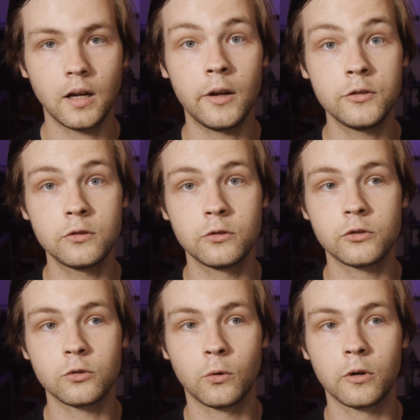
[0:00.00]
I use it to
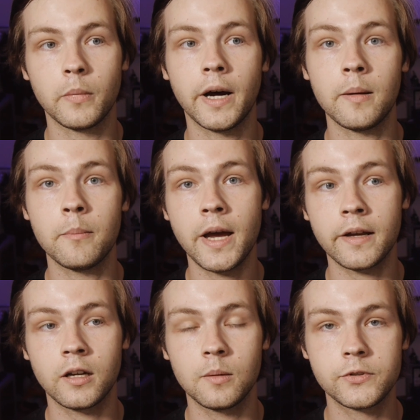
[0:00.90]
store my
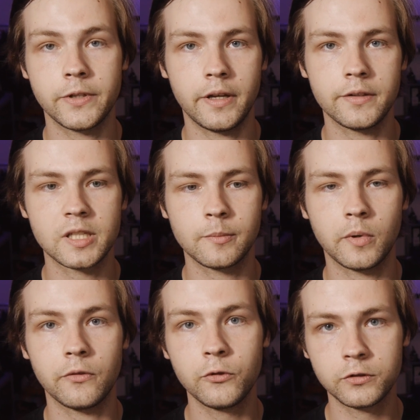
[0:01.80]
backups and some of
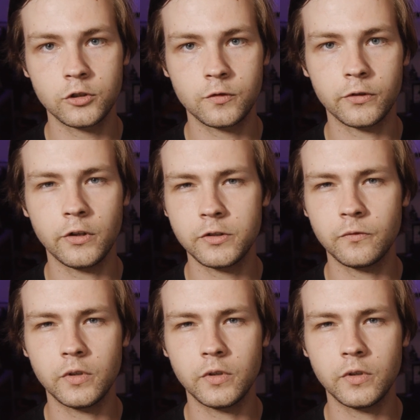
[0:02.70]
my footage for YouTube